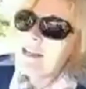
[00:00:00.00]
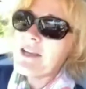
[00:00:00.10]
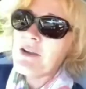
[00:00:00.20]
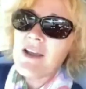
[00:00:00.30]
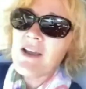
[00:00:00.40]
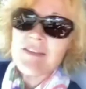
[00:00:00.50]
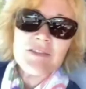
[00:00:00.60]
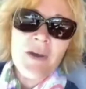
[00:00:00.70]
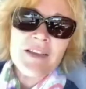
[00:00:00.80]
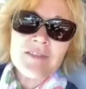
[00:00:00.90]
crazy. So I
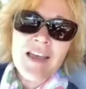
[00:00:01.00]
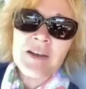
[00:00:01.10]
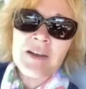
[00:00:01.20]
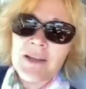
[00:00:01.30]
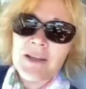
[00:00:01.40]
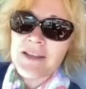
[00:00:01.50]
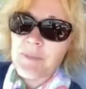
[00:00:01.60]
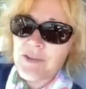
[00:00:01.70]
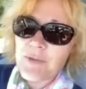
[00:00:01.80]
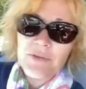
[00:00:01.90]
started playing the bass
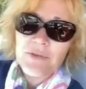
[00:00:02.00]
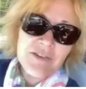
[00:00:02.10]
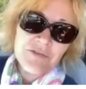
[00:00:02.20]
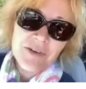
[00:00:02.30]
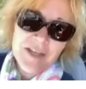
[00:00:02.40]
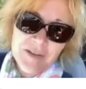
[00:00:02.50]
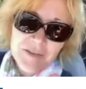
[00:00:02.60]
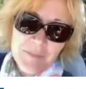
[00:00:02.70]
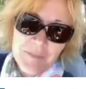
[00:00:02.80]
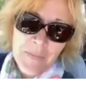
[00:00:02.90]
with 3 strings.
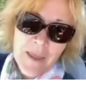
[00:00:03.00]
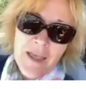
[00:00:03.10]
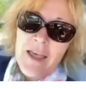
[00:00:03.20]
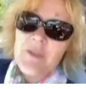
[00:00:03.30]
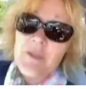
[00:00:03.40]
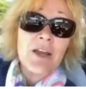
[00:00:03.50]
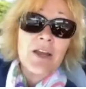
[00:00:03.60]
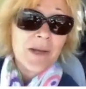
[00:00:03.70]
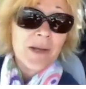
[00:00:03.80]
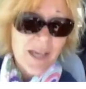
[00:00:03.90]
Then I
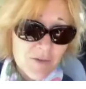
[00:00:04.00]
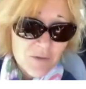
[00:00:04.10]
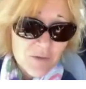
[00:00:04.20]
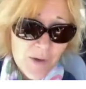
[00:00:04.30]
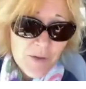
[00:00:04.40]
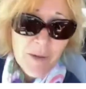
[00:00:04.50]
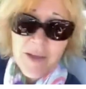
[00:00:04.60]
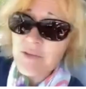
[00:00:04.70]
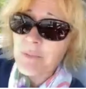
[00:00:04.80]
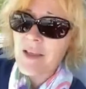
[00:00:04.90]
went out and saw other
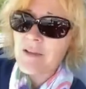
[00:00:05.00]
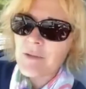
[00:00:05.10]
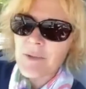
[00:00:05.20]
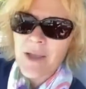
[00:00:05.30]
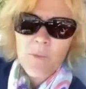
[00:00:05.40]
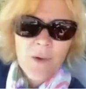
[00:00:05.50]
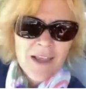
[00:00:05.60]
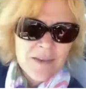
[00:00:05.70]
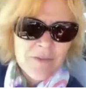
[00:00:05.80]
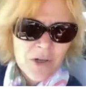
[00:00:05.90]
bass players. I'm like,
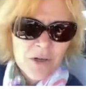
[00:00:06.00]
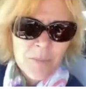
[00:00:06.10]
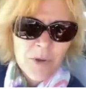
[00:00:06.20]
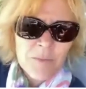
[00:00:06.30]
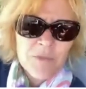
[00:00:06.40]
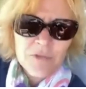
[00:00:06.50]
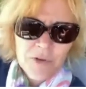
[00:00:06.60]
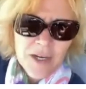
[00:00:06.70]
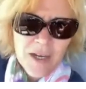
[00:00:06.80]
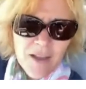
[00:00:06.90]
wait, they've got a bottom
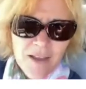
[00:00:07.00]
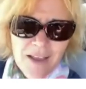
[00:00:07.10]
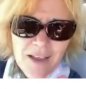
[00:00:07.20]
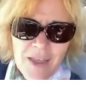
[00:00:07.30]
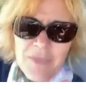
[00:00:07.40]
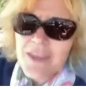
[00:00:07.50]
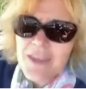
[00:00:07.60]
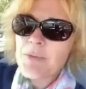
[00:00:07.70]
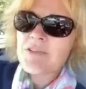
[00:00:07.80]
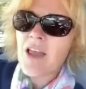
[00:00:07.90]
string. I think
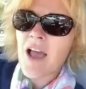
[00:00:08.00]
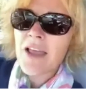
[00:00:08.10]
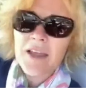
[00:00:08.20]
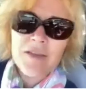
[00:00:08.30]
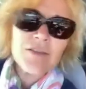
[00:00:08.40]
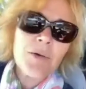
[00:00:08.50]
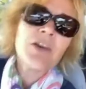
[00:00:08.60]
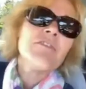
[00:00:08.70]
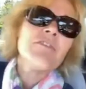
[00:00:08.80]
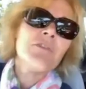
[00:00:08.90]
he was lying. So I got
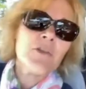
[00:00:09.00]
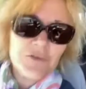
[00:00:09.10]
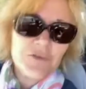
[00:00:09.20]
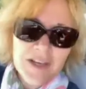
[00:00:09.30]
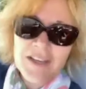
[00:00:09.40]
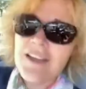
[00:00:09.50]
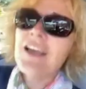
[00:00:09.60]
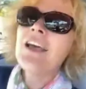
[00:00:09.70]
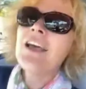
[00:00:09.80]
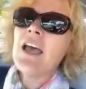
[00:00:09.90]
a 4th string
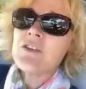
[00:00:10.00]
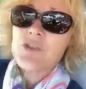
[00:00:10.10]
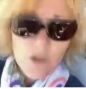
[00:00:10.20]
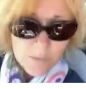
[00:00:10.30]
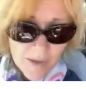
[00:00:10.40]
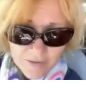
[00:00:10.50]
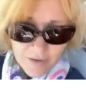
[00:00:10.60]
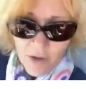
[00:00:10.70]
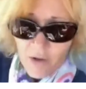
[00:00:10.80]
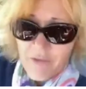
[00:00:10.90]
and taught
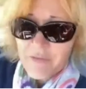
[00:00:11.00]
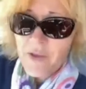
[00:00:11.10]
myself